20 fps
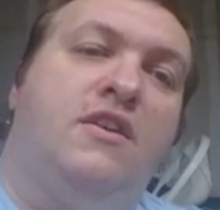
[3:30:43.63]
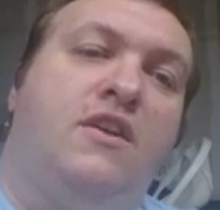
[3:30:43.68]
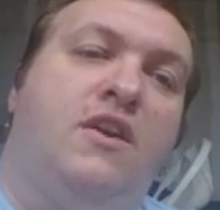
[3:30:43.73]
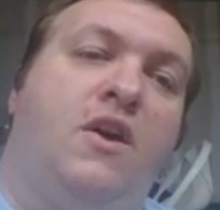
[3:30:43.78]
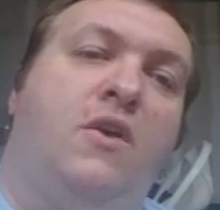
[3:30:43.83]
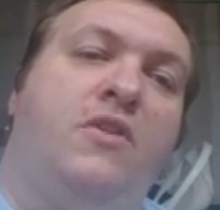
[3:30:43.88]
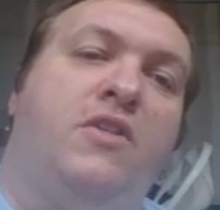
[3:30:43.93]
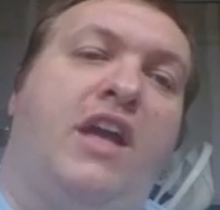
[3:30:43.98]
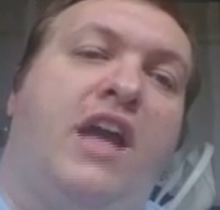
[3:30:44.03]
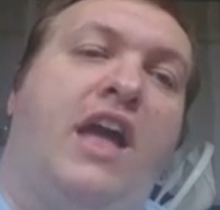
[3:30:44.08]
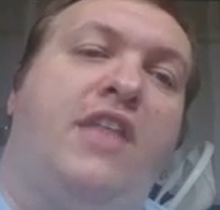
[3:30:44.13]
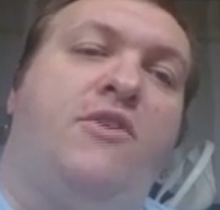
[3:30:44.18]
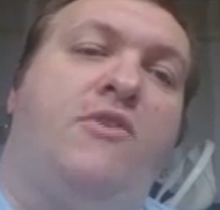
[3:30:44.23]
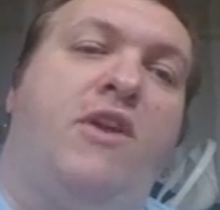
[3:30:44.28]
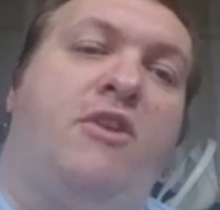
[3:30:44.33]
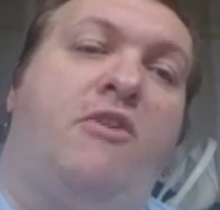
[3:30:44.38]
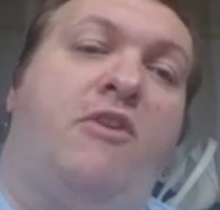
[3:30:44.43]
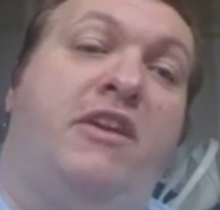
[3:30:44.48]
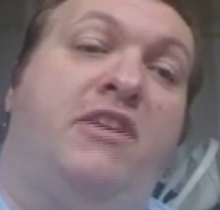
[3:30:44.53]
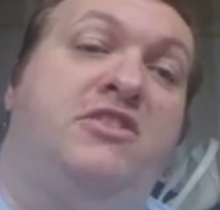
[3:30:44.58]
Oh, the guy that
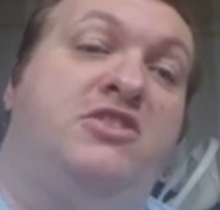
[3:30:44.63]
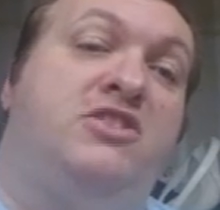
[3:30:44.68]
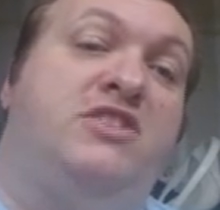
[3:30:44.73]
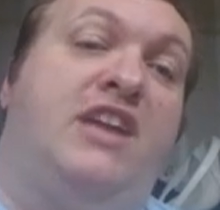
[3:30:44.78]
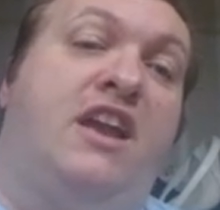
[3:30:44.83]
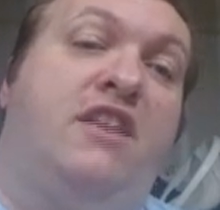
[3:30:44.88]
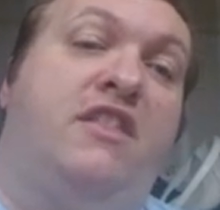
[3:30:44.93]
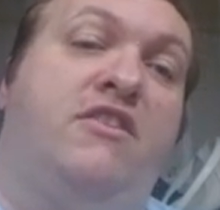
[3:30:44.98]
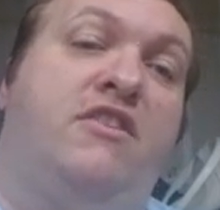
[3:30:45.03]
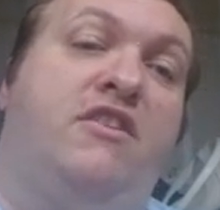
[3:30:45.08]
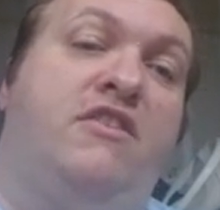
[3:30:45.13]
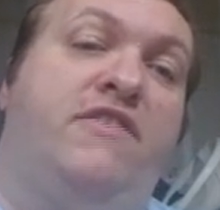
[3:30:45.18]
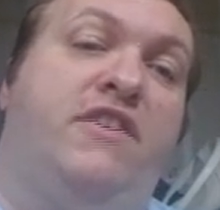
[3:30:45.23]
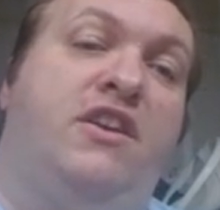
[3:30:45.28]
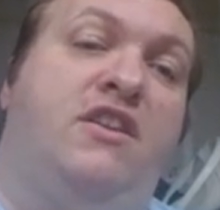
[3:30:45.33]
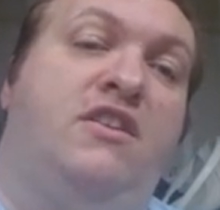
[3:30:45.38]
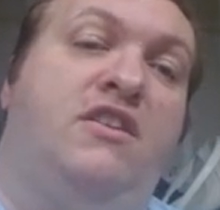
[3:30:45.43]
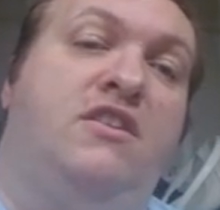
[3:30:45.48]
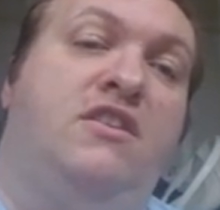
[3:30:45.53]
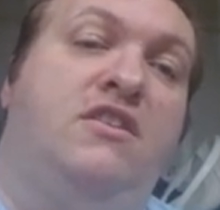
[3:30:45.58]
ran away is just out of 30
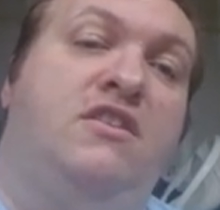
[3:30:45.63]
feet?